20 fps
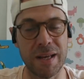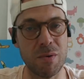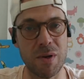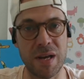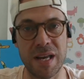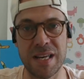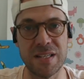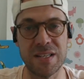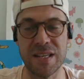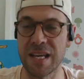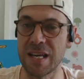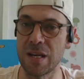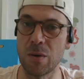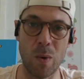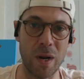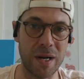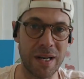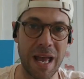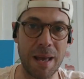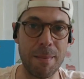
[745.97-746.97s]
He's in
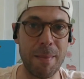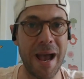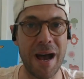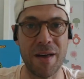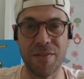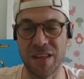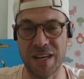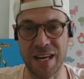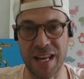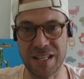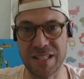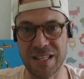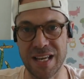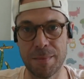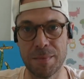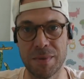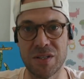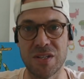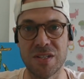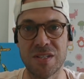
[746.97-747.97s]
one game, out the next
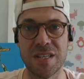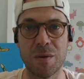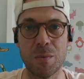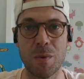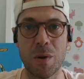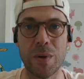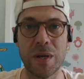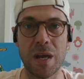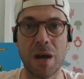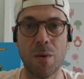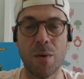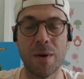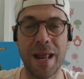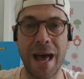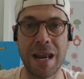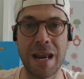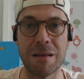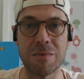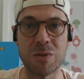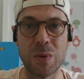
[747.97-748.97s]
game. Let's just see where we go on
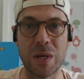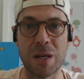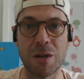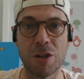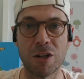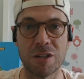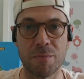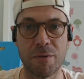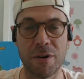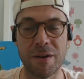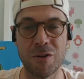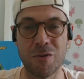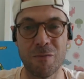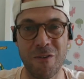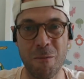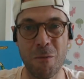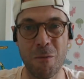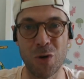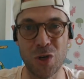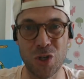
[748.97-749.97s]
Adams. We can look for
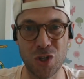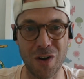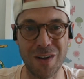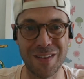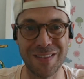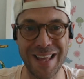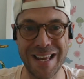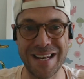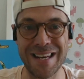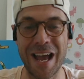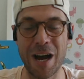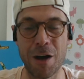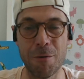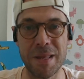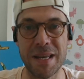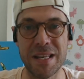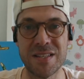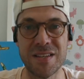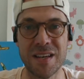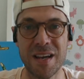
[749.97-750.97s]
more Jock Landale
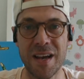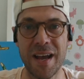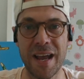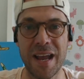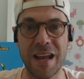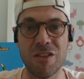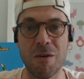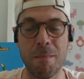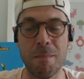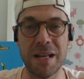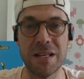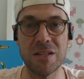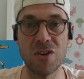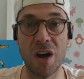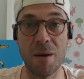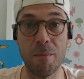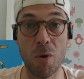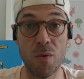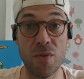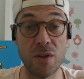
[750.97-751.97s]
minutes. In the
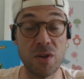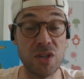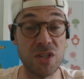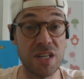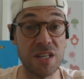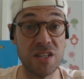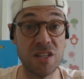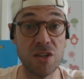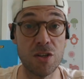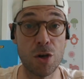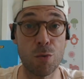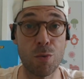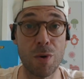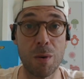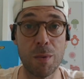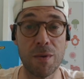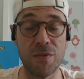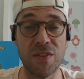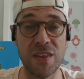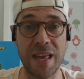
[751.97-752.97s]
meantime, or they'll just continue to
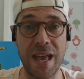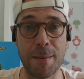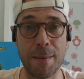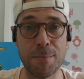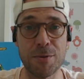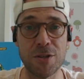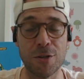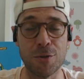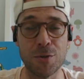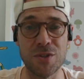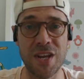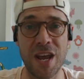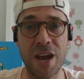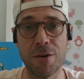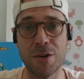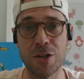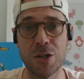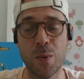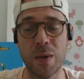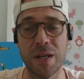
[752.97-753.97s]
run with the absolute
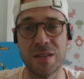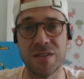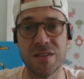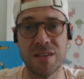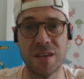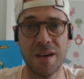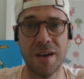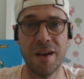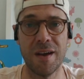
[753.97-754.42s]
terror twins